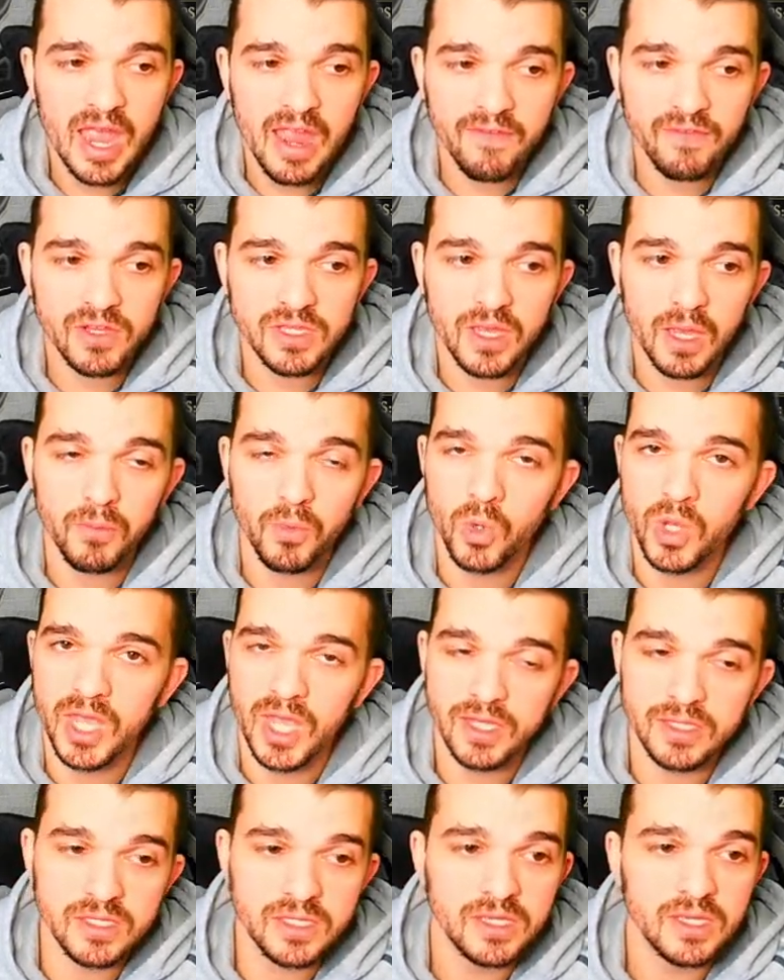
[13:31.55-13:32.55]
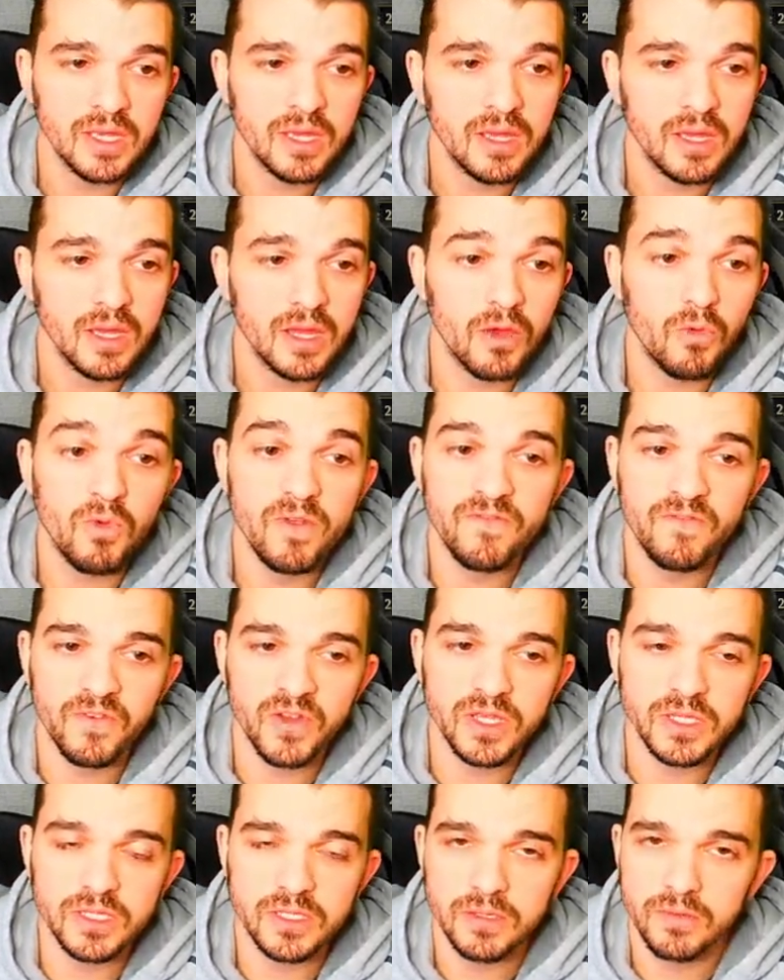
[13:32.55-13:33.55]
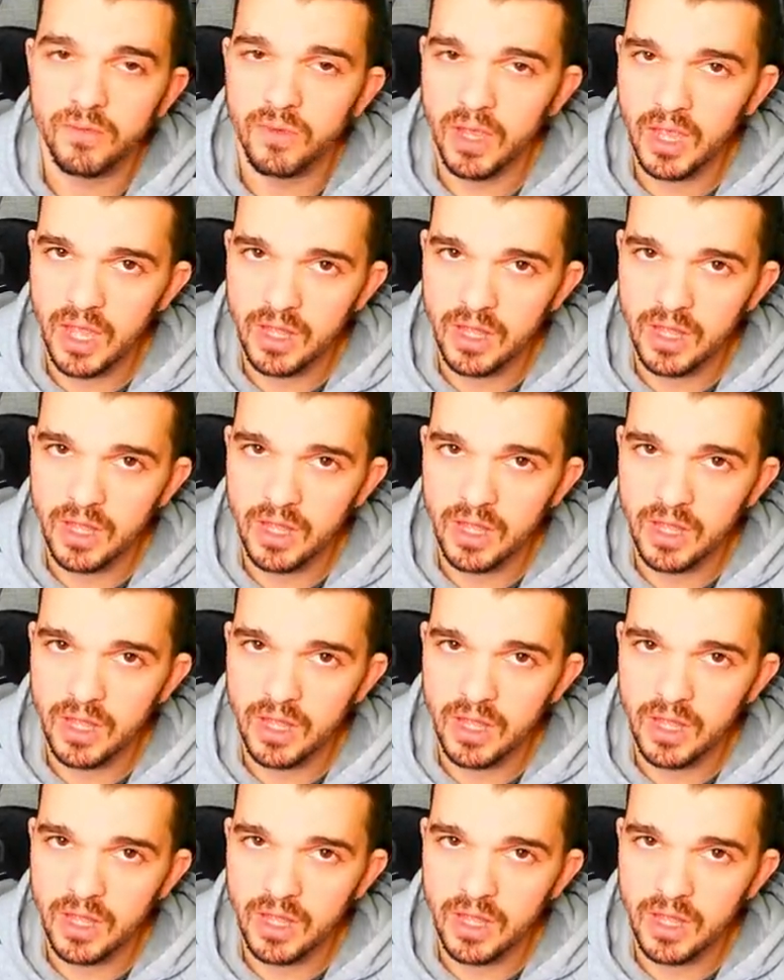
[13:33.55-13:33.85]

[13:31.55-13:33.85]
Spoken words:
Every time we freeze